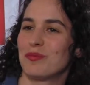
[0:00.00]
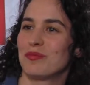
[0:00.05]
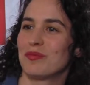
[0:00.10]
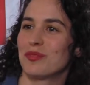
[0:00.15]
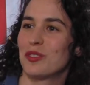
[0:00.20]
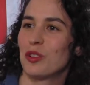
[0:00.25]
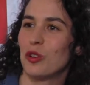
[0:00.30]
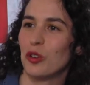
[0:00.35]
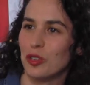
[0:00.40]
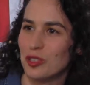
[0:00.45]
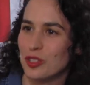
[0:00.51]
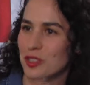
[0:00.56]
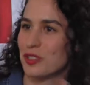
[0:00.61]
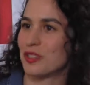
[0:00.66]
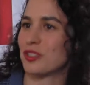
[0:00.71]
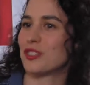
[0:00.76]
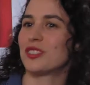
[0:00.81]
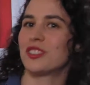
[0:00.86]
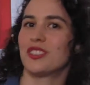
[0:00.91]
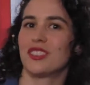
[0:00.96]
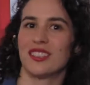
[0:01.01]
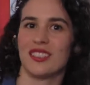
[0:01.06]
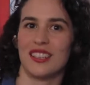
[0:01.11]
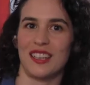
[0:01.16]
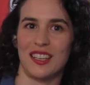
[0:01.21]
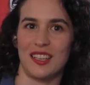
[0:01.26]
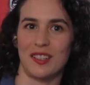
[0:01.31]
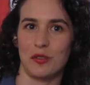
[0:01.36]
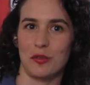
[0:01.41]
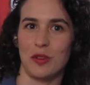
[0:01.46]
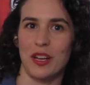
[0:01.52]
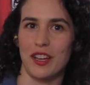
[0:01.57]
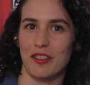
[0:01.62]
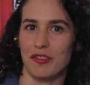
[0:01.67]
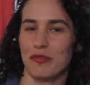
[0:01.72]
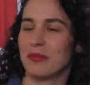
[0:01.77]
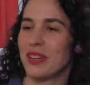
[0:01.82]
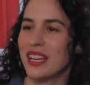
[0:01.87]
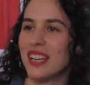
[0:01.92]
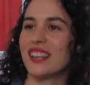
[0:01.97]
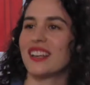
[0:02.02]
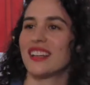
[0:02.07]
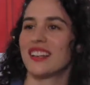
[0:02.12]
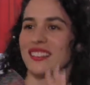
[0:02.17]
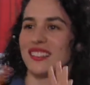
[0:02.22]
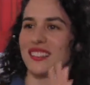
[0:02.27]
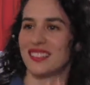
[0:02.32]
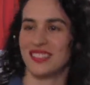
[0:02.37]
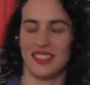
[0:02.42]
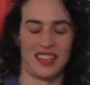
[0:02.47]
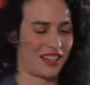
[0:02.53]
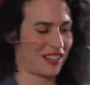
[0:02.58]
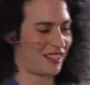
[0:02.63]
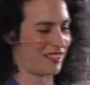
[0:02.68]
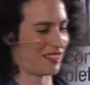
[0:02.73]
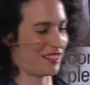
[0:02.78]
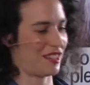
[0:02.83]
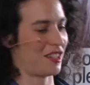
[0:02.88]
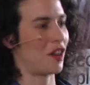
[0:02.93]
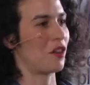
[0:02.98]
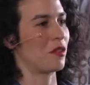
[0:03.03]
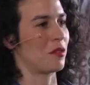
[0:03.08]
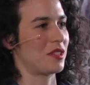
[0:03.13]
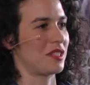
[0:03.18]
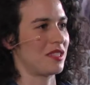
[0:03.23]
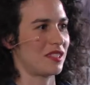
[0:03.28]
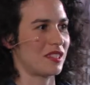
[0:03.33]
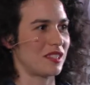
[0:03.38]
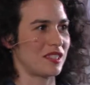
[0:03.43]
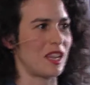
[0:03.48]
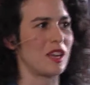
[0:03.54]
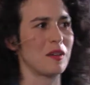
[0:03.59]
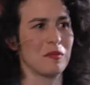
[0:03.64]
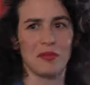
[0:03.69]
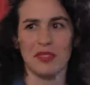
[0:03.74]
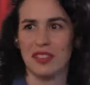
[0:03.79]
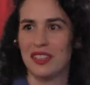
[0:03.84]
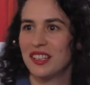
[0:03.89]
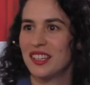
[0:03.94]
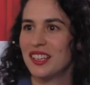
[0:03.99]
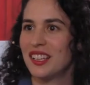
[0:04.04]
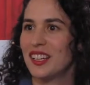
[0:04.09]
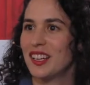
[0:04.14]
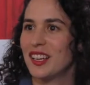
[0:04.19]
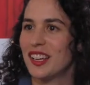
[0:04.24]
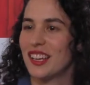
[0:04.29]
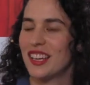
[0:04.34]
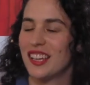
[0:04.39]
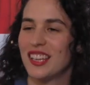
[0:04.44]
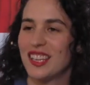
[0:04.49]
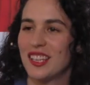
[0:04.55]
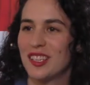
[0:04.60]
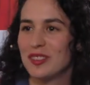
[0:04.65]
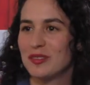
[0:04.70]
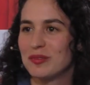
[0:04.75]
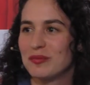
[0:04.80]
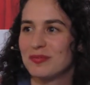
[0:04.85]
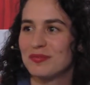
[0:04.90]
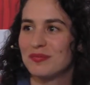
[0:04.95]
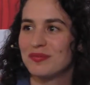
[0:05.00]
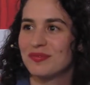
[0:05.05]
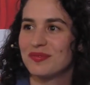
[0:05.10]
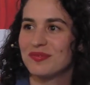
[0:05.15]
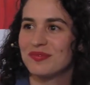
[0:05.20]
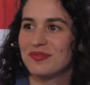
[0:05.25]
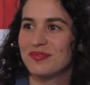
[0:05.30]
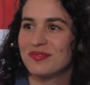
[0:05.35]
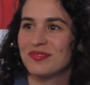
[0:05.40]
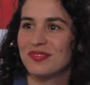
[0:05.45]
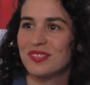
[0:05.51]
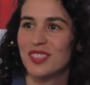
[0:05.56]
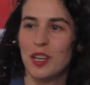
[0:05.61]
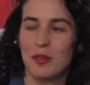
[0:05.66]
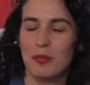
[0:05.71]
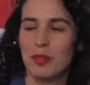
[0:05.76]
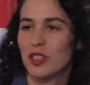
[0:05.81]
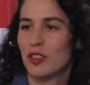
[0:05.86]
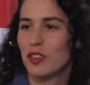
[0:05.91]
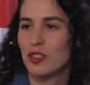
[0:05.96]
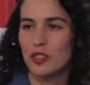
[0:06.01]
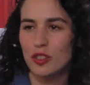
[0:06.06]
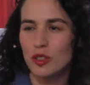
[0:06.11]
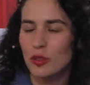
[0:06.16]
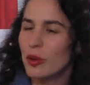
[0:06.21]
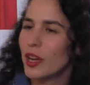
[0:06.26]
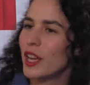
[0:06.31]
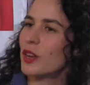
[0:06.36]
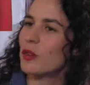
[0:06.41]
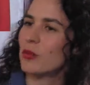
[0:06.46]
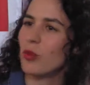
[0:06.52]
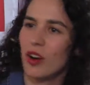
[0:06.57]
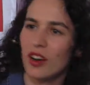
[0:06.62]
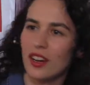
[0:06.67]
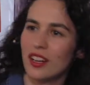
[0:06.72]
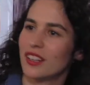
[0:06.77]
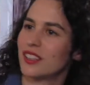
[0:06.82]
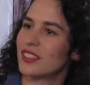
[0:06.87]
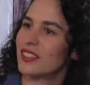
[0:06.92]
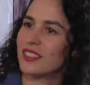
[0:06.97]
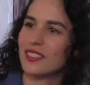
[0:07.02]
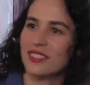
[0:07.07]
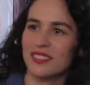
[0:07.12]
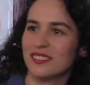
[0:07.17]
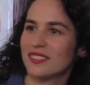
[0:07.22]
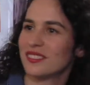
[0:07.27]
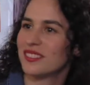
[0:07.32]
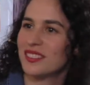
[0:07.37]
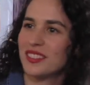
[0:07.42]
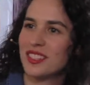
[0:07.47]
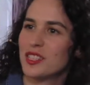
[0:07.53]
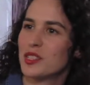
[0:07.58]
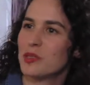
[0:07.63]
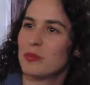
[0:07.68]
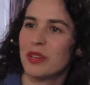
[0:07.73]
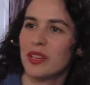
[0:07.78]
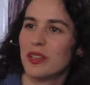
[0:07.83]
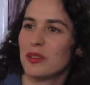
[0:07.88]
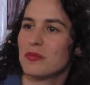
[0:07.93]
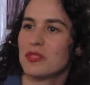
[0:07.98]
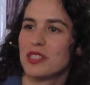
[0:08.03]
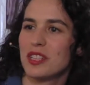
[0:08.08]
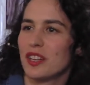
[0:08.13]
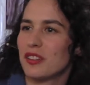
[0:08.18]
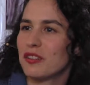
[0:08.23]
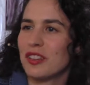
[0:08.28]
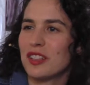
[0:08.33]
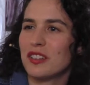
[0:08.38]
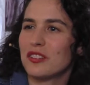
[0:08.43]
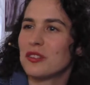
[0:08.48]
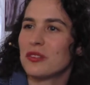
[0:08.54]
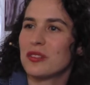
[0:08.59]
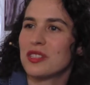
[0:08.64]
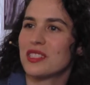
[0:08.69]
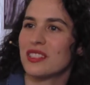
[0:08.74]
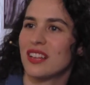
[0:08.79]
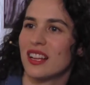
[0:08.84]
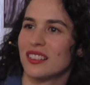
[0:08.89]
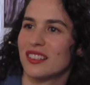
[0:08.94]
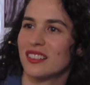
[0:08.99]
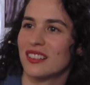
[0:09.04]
cultural way of being, and like, oh, it's the same. But also the way he walk, and he's being himself. I don't know. He's not.